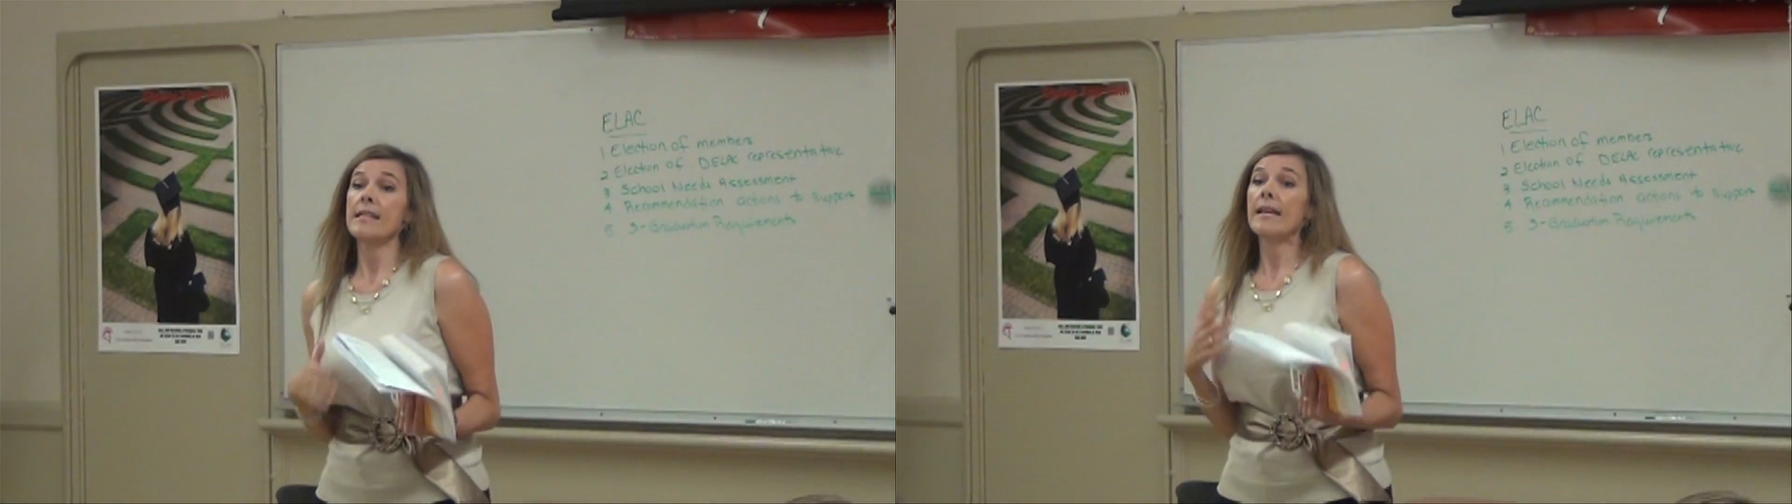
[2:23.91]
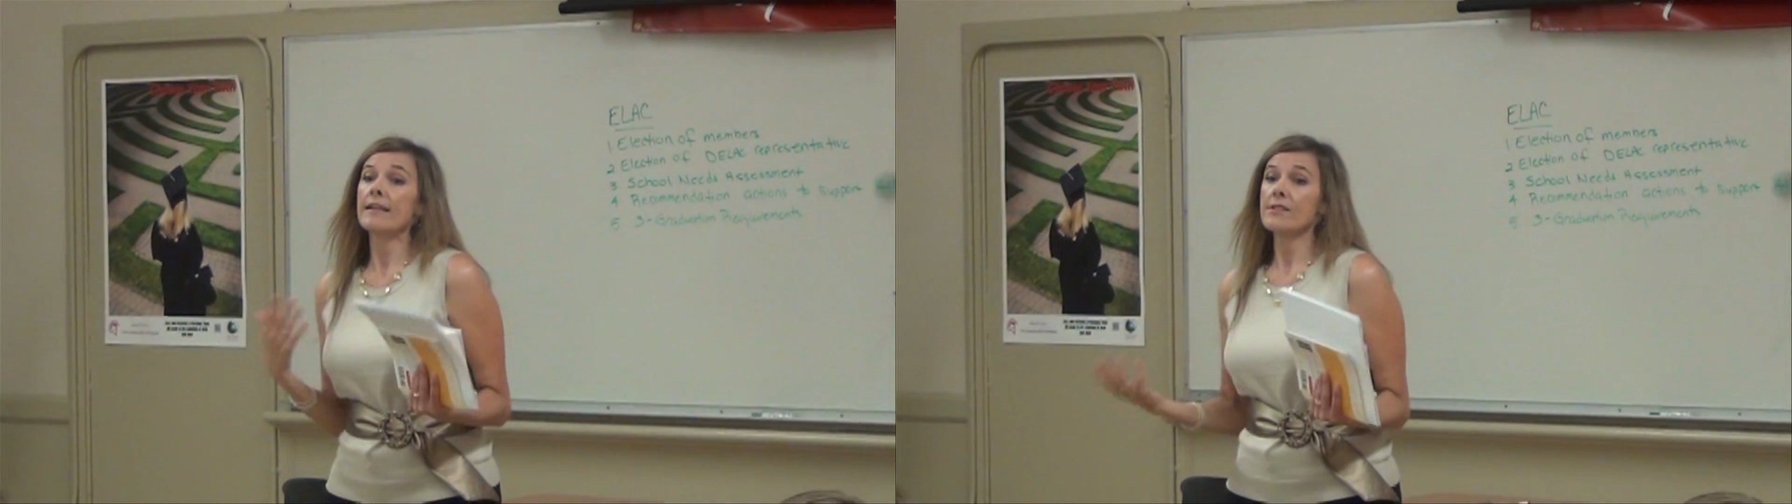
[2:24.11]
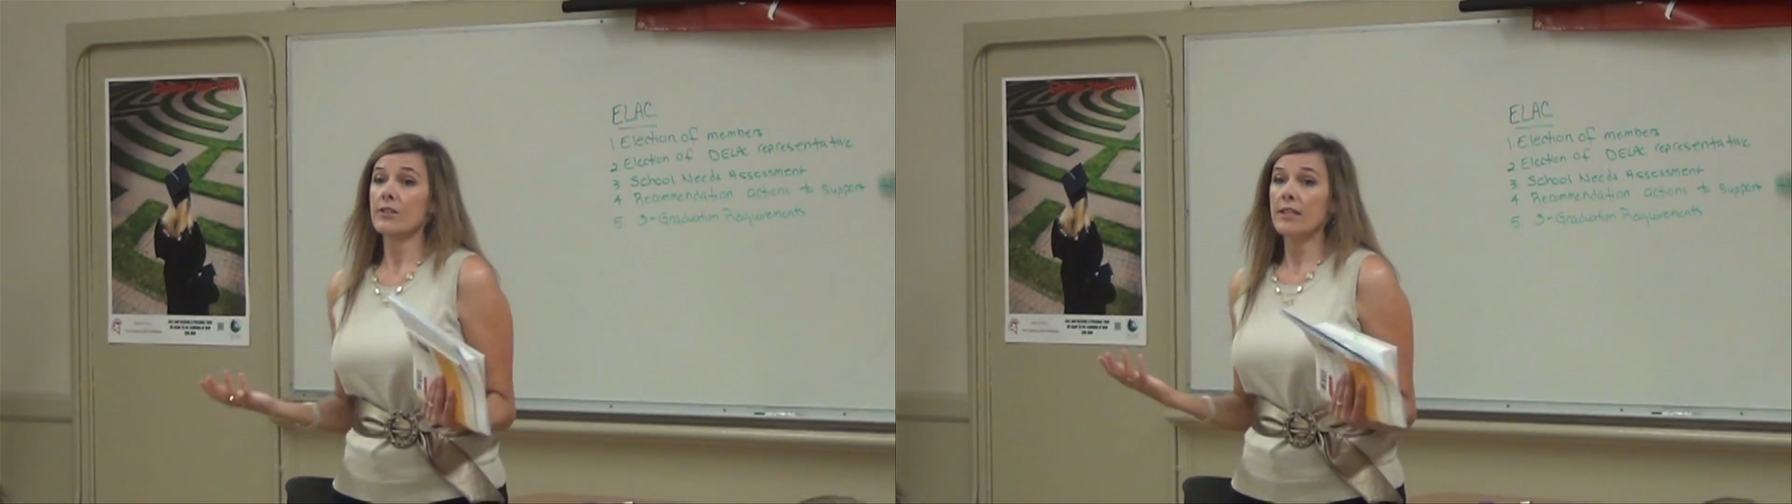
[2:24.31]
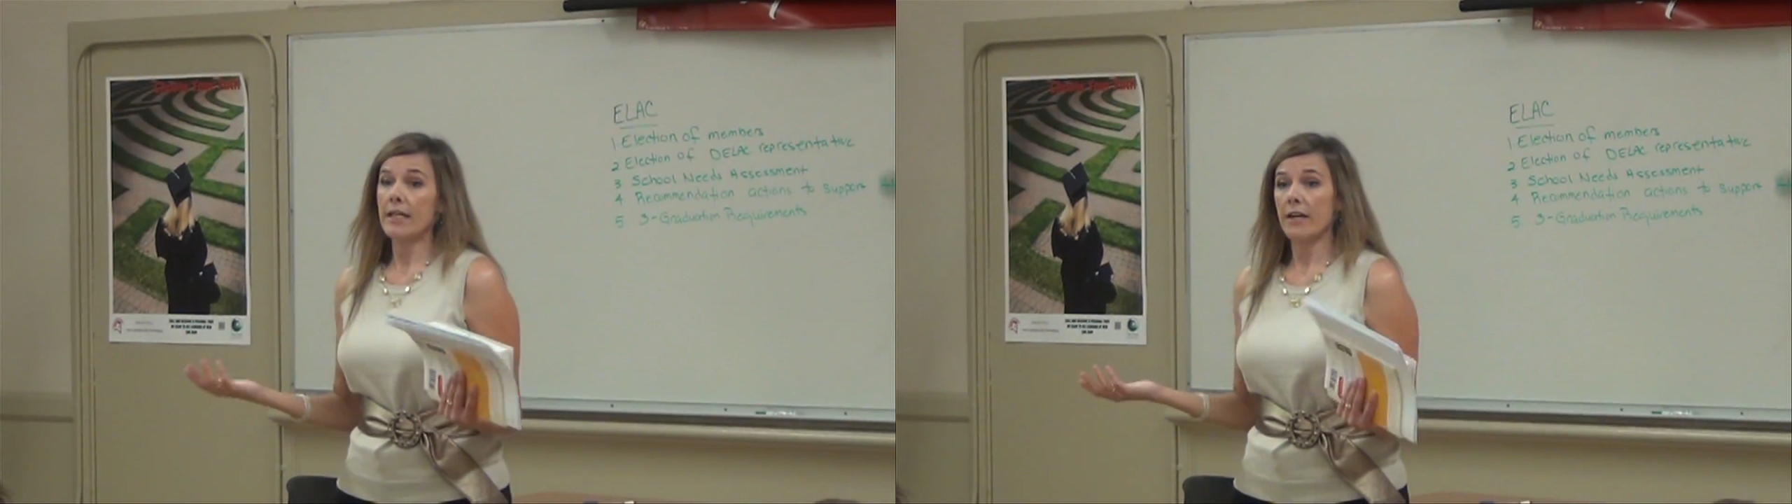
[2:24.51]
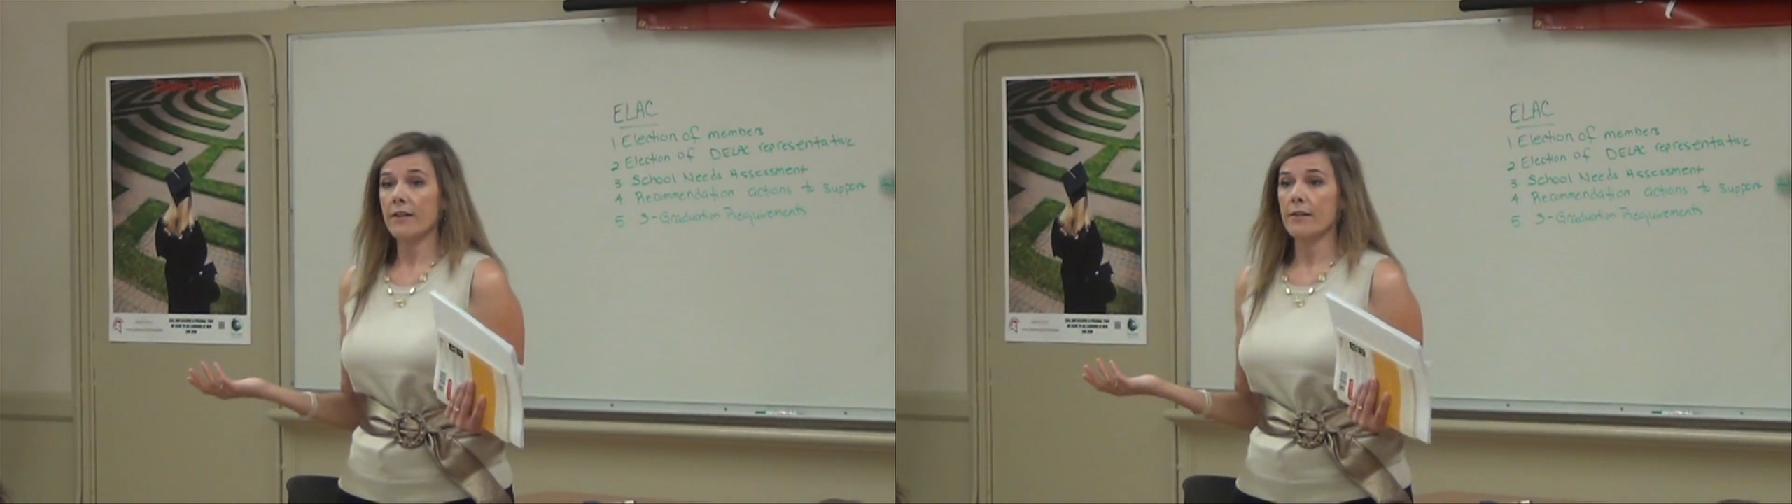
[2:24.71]
take as good
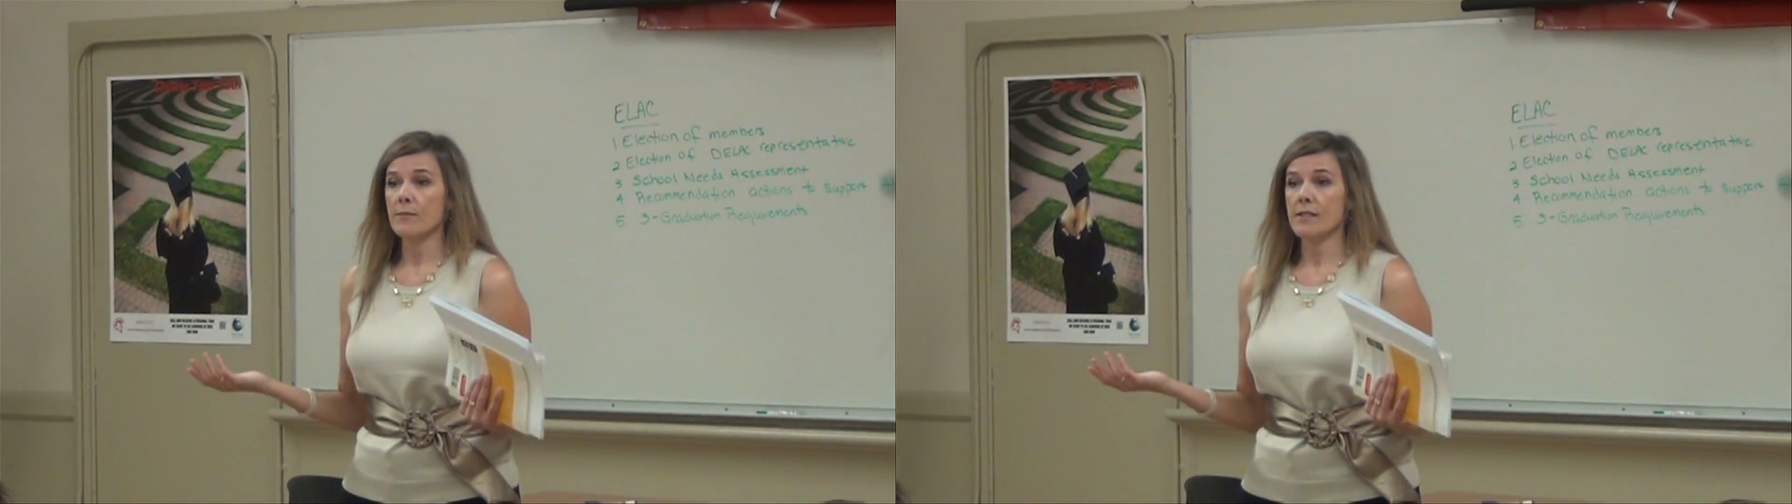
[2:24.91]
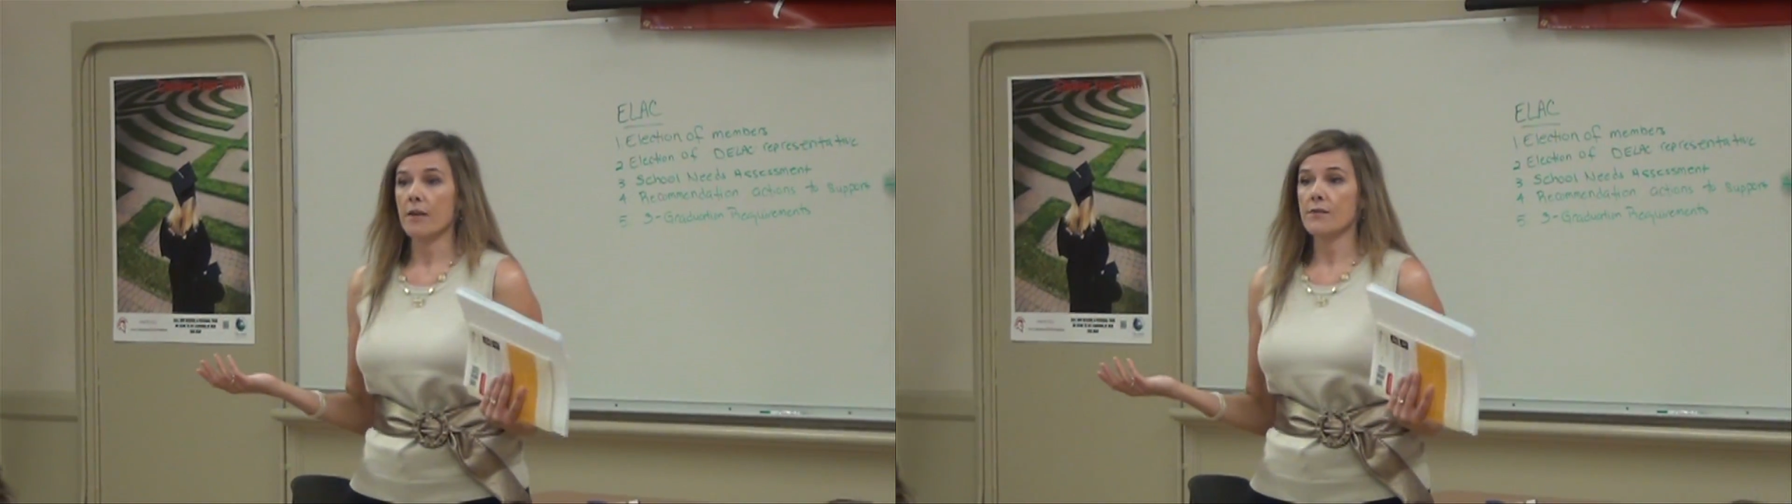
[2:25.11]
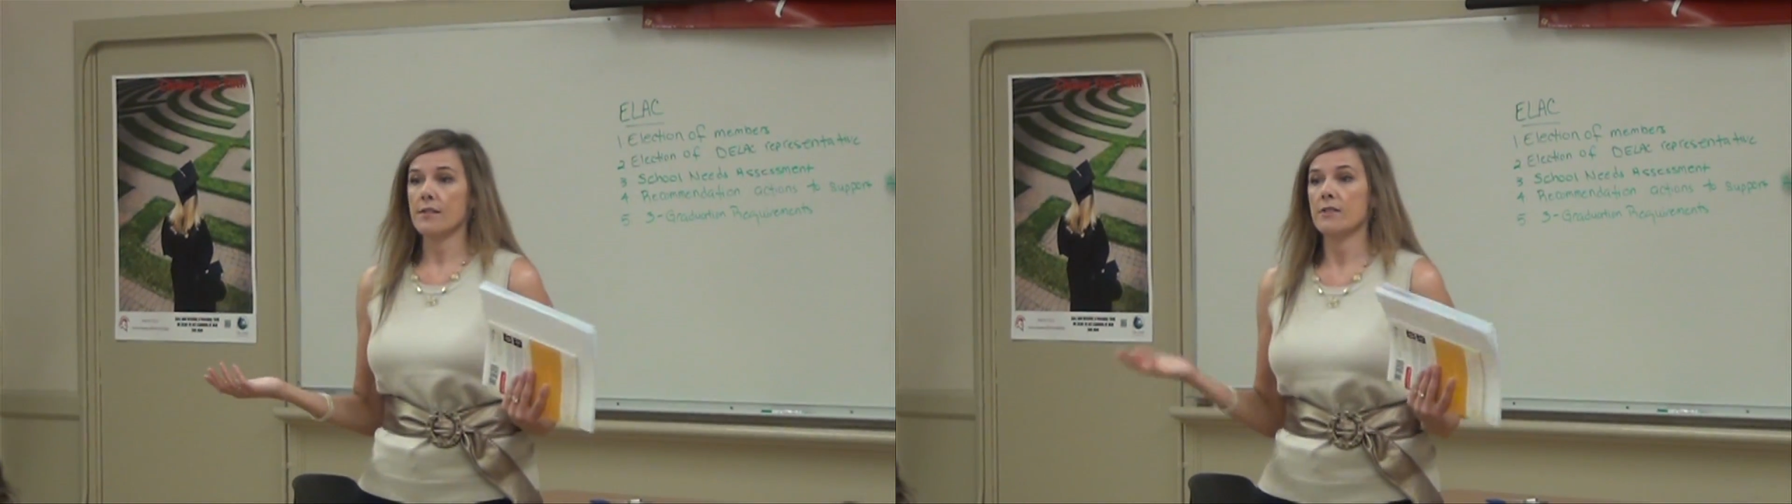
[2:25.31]
a care of themselves